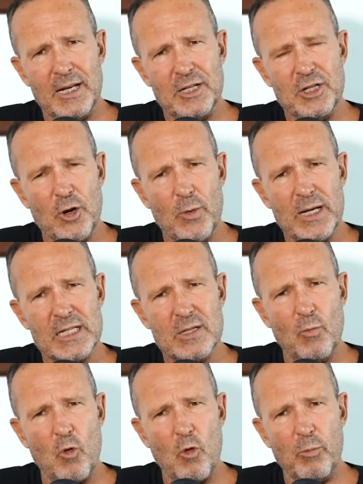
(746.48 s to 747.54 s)
is US
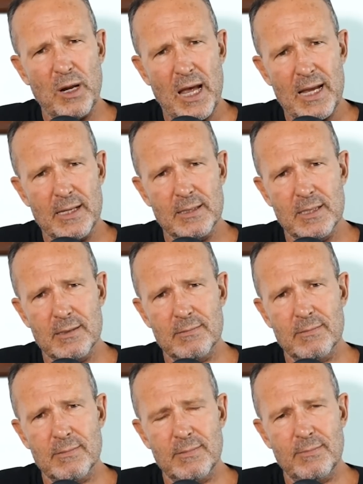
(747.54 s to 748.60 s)
warplanes,
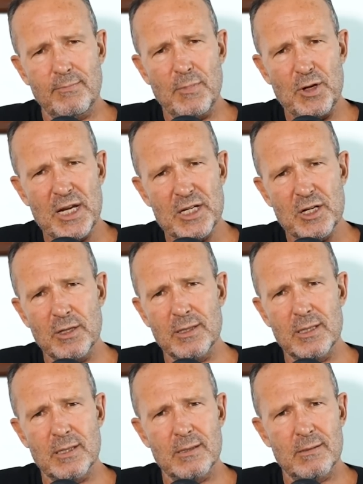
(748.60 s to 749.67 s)

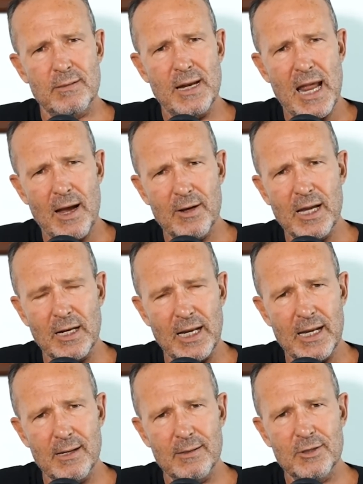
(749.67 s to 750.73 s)
munitions, now
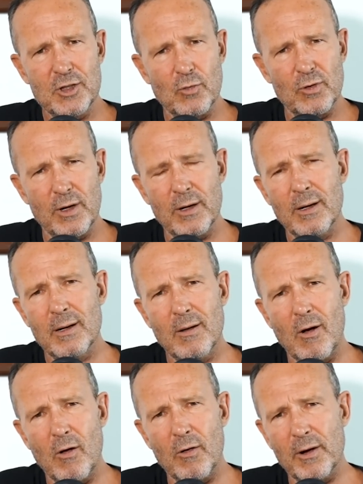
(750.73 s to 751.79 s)
killing children
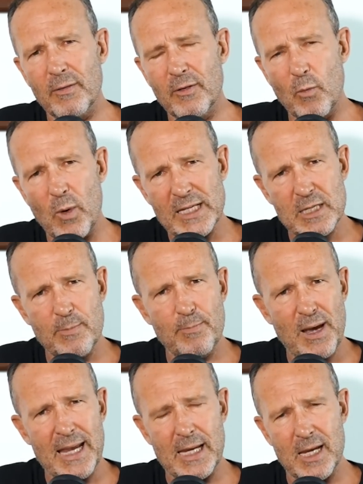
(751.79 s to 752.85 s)
on the West
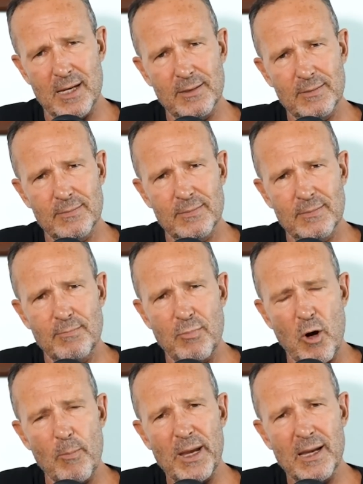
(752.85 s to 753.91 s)
Bank,
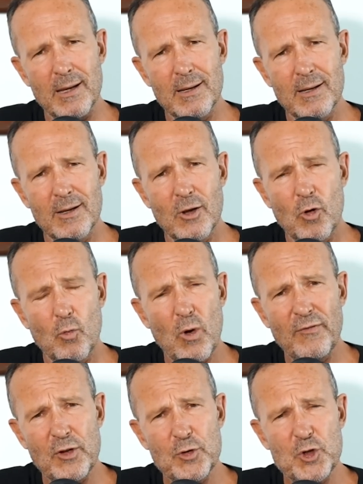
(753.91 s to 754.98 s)
bombing
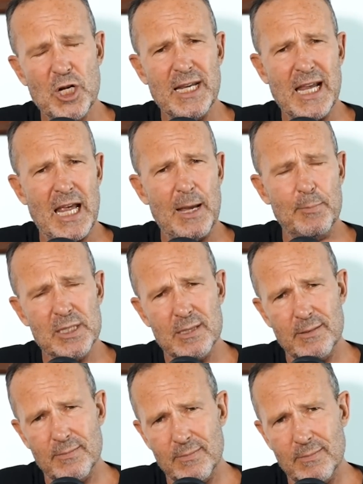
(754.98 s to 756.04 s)
refugee camps,
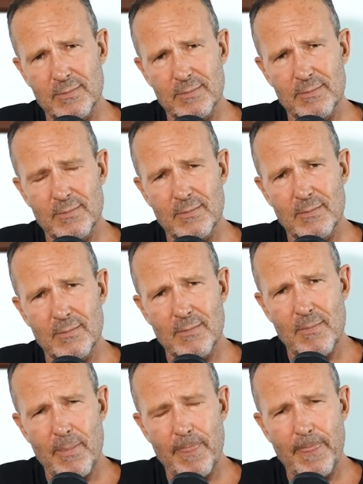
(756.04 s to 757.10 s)

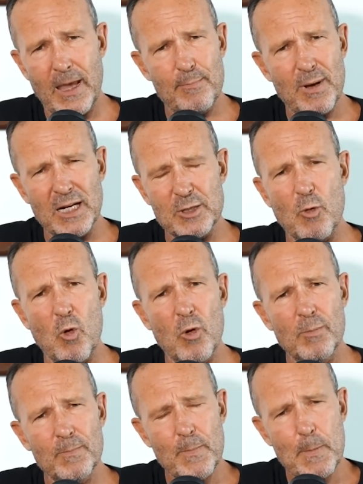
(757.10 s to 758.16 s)
and much more.
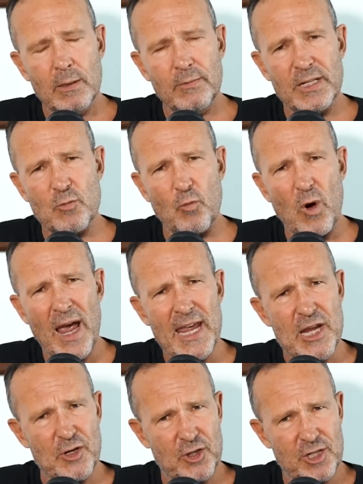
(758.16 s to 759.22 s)
This
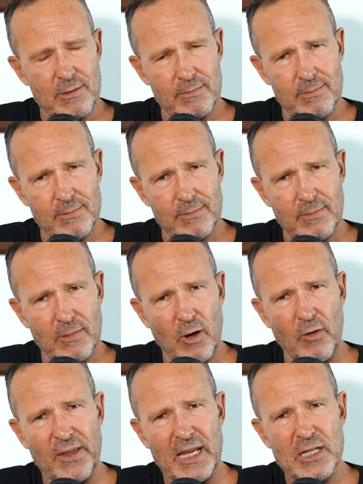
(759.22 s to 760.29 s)
rage
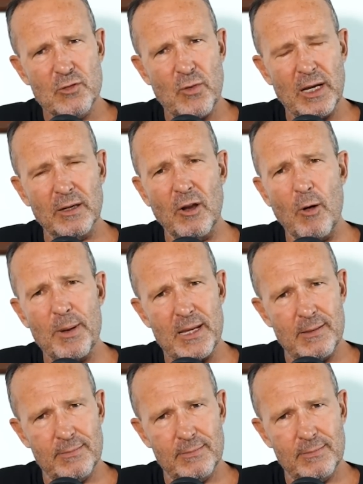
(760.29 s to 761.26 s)
of the Israel lobby